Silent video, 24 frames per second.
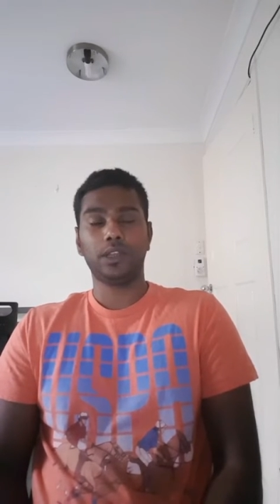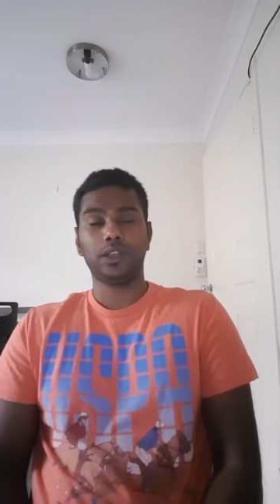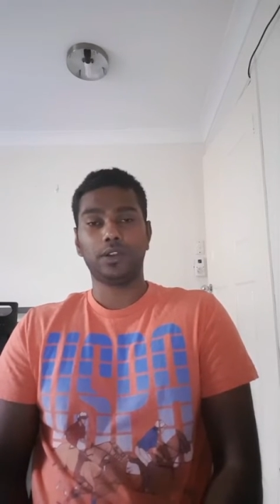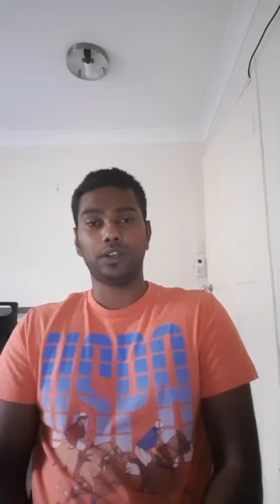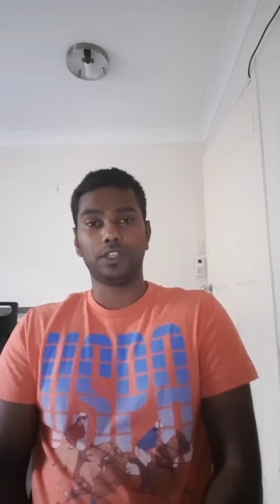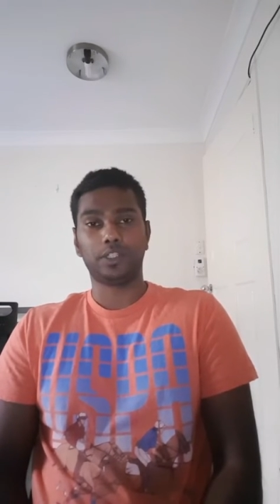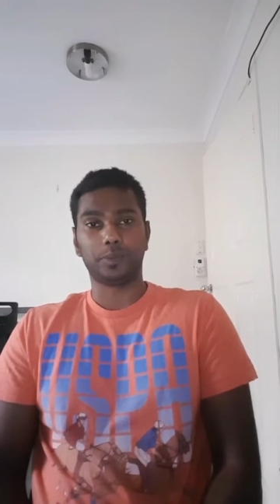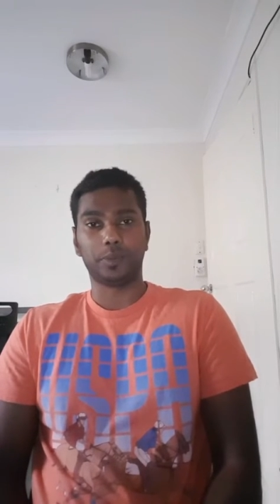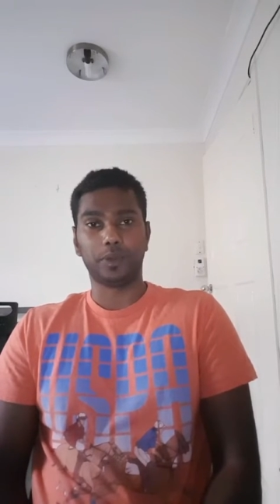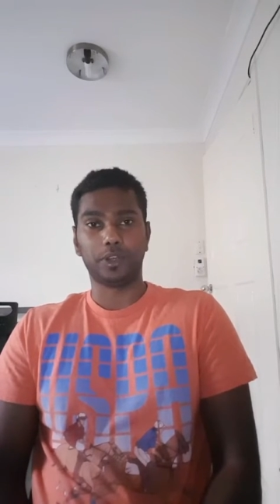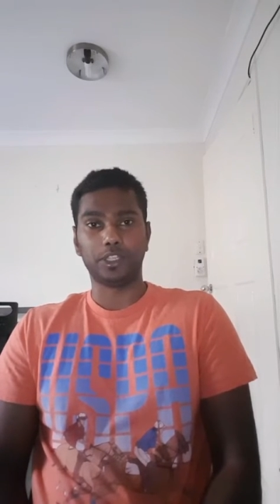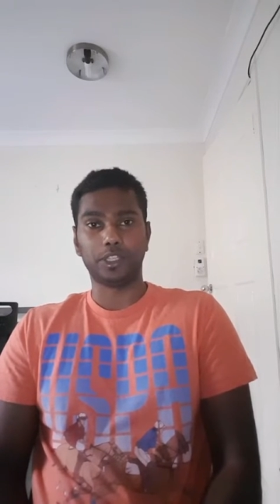
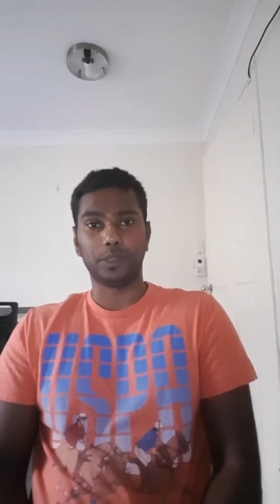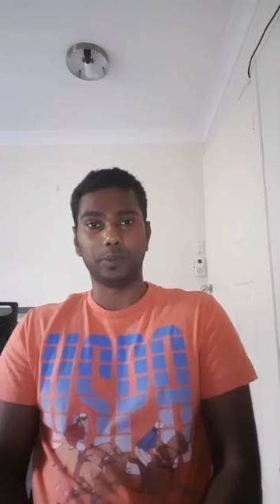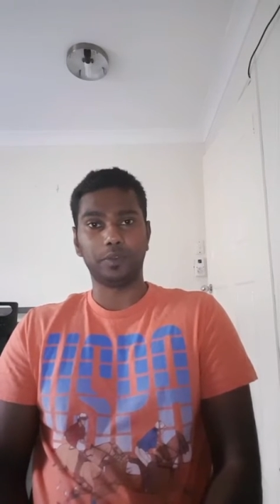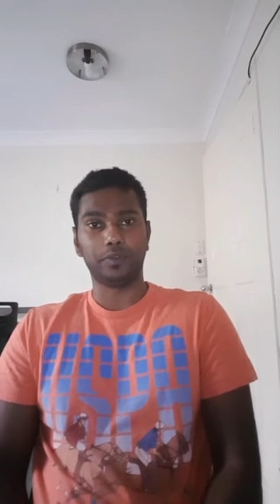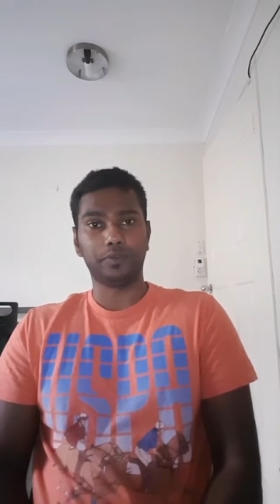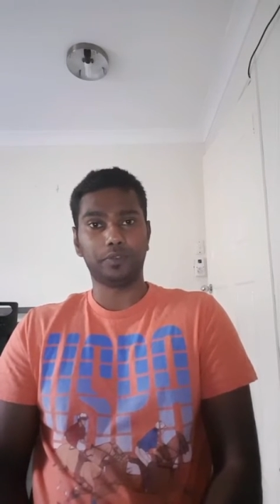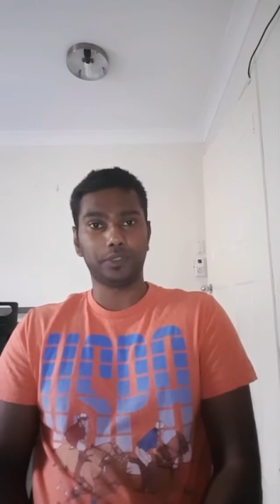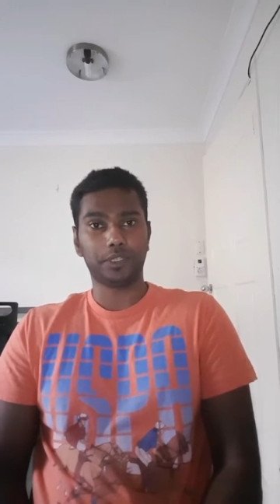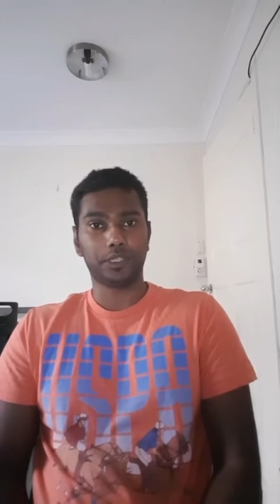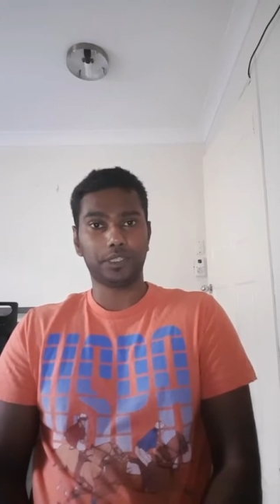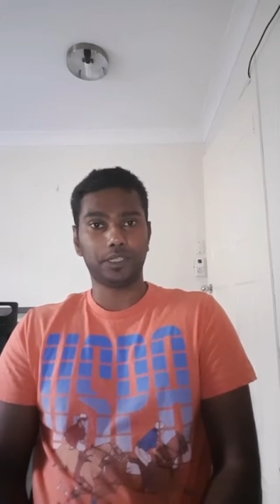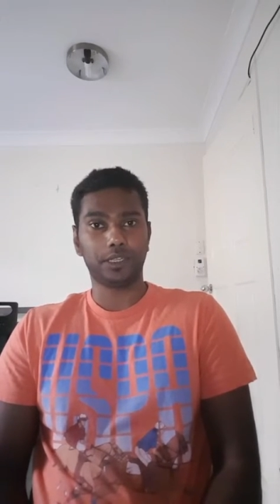responsible
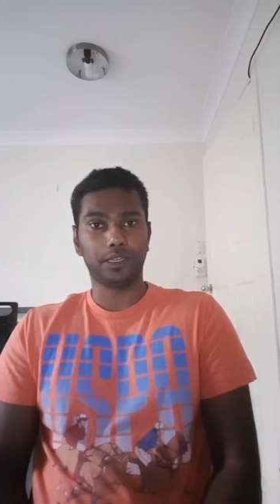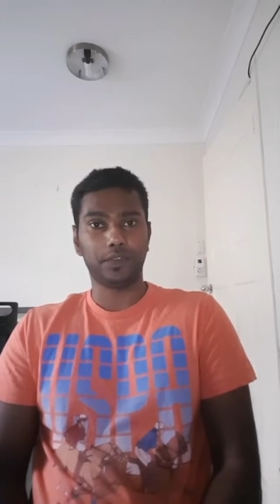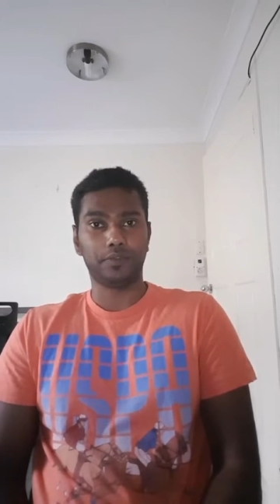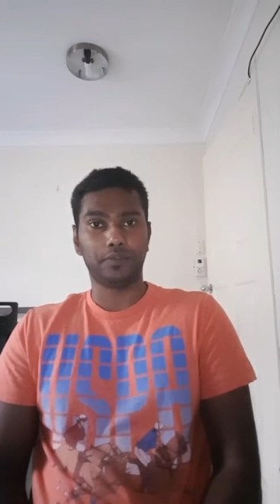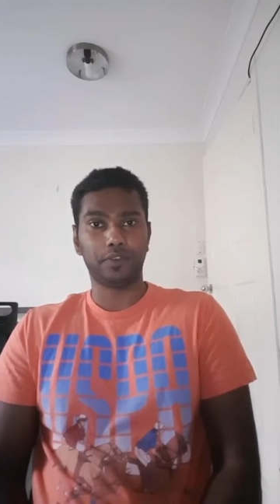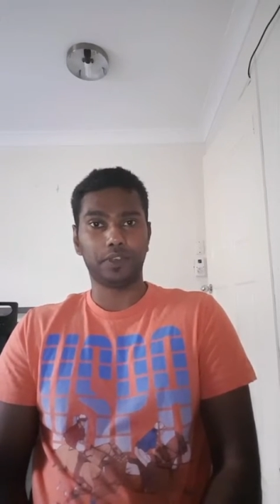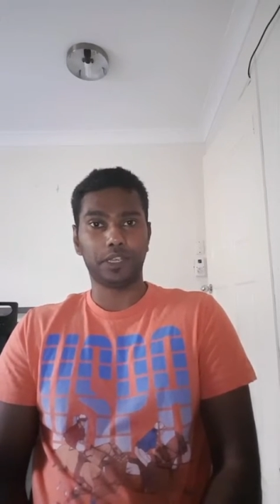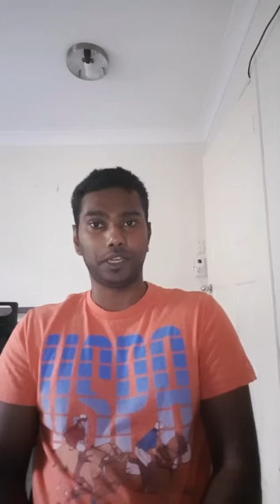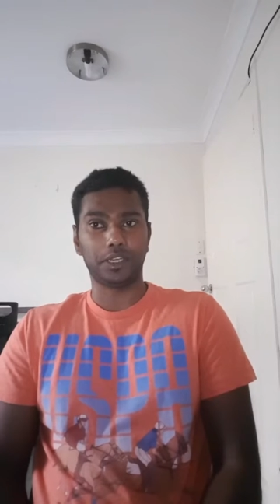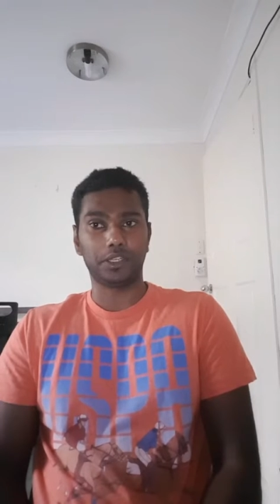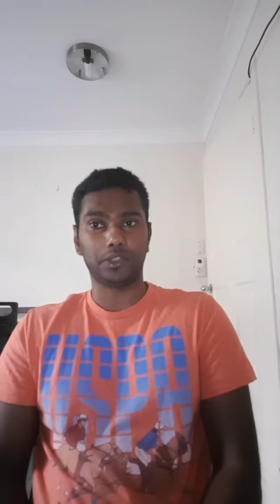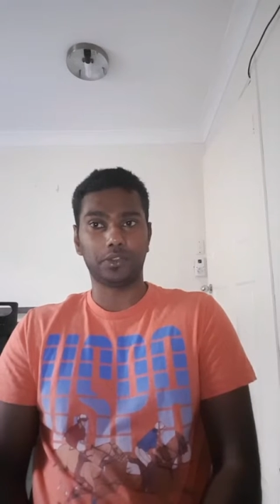for the
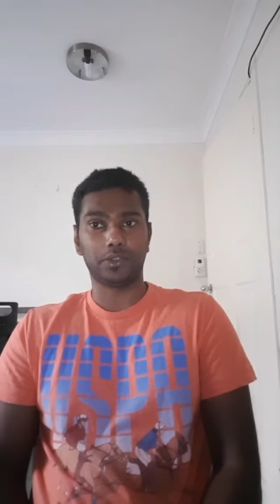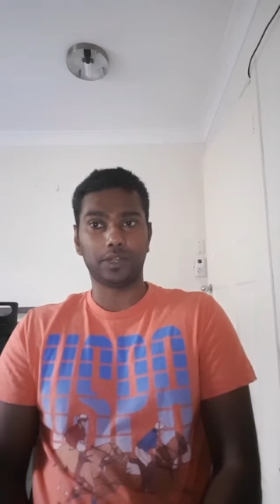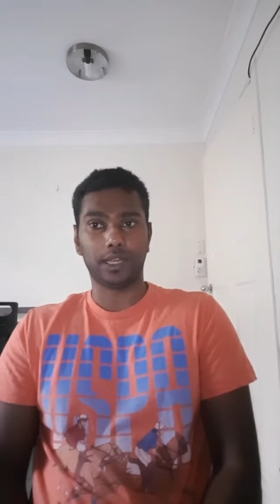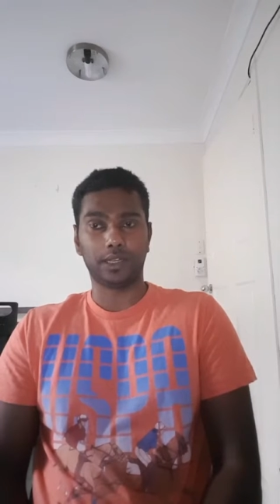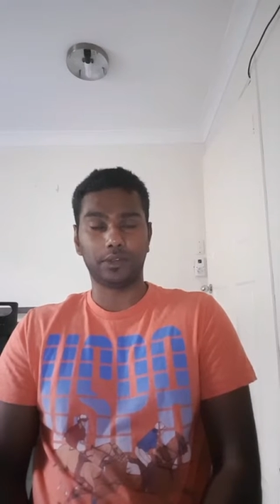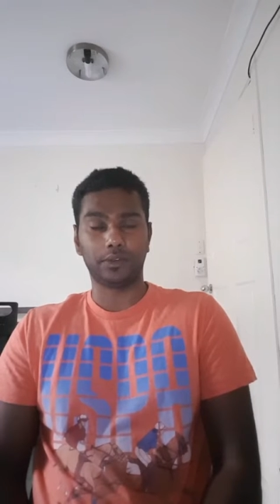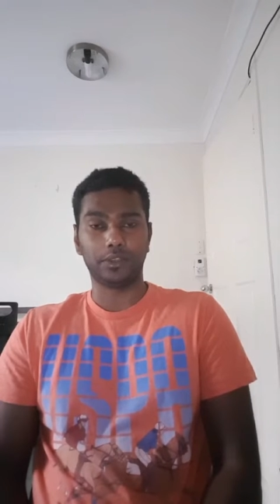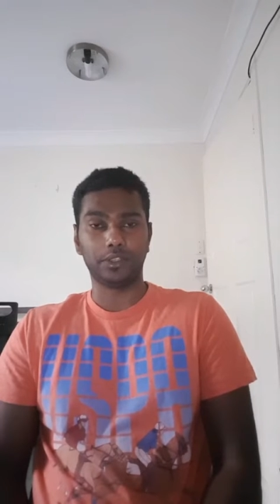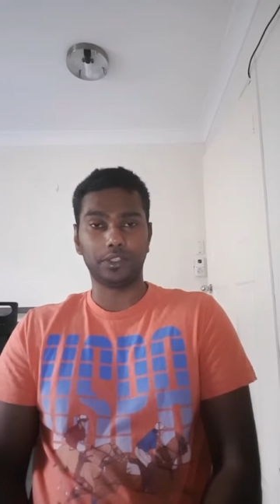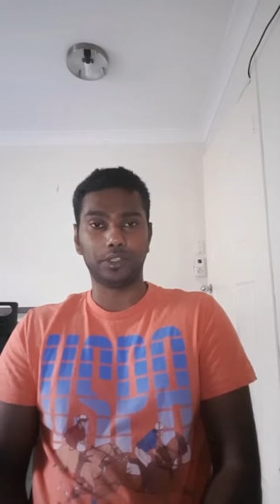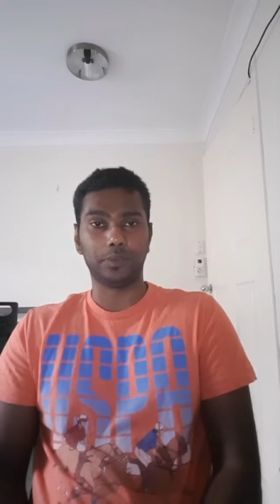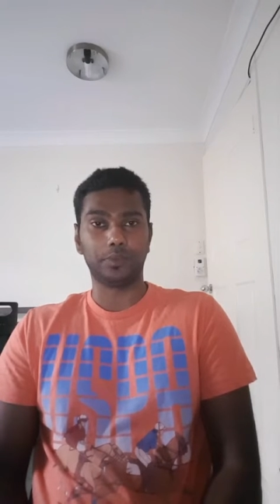certification and
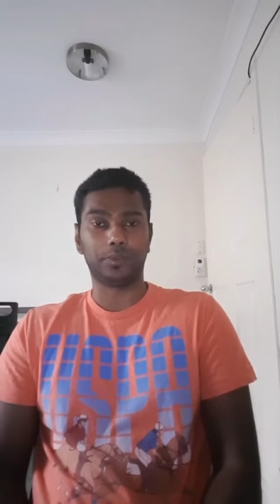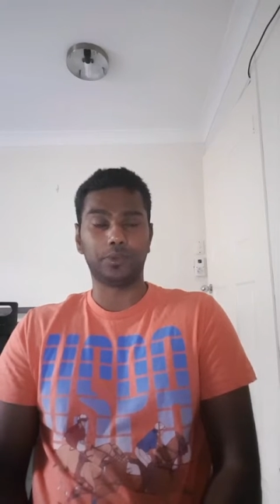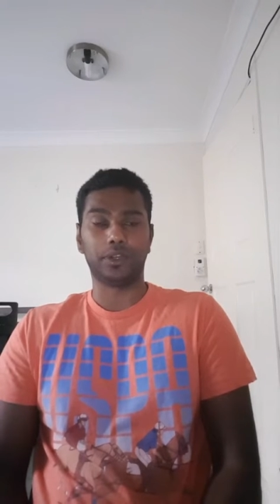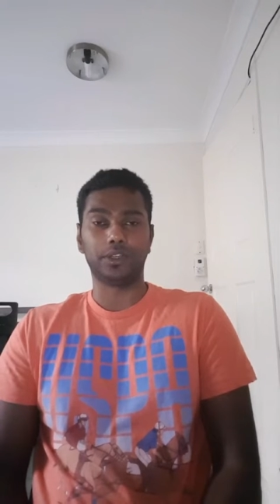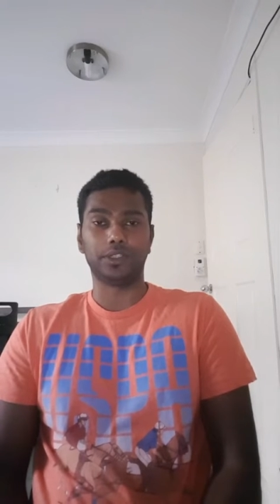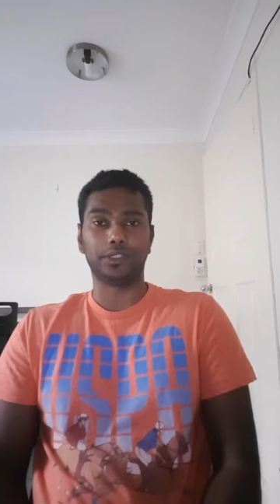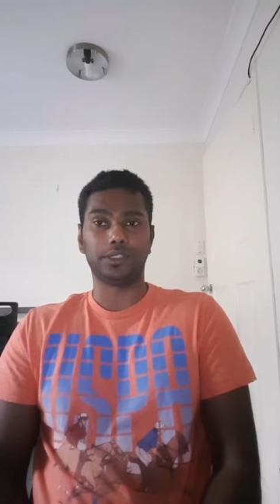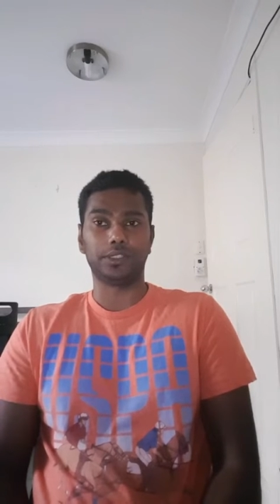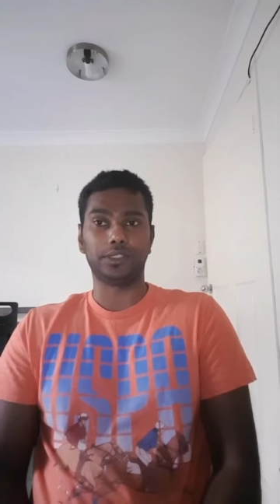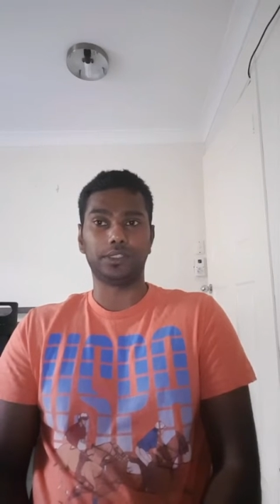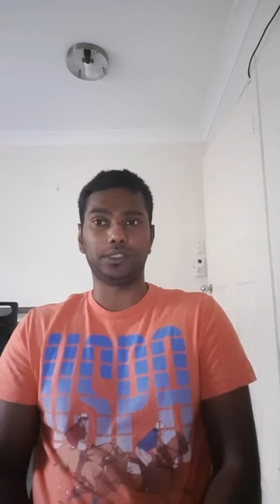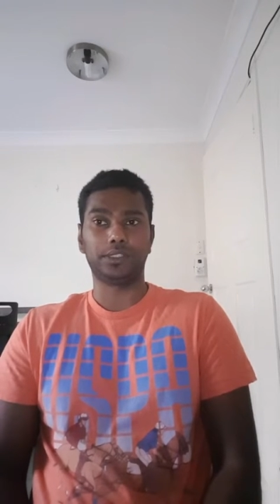accreditation
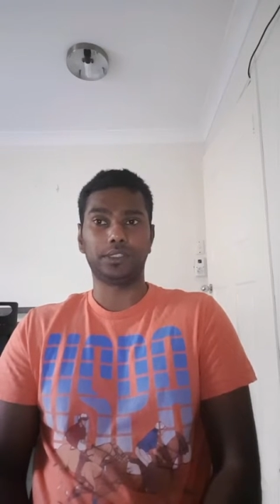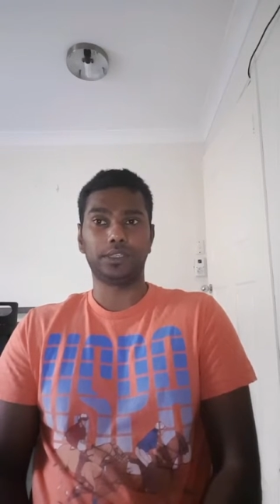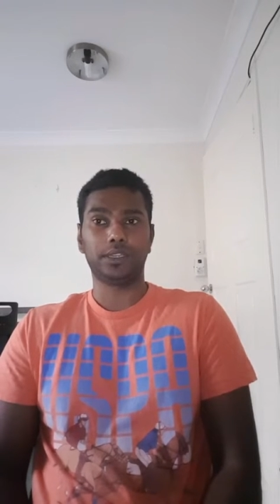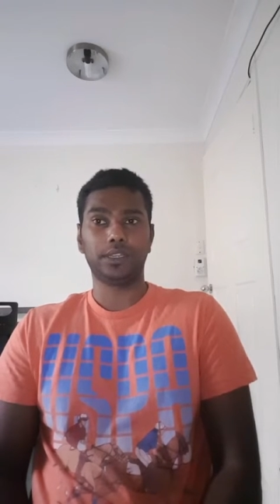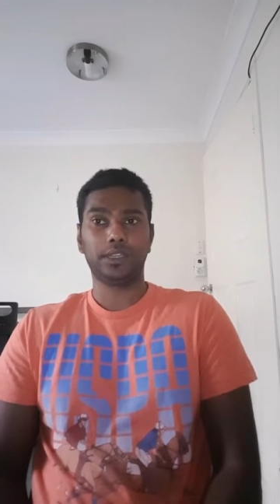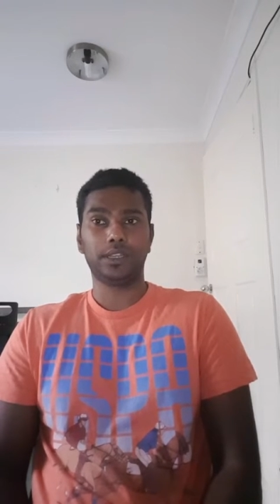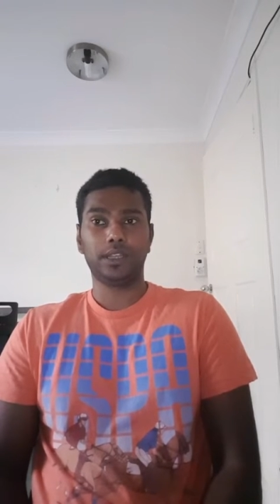process.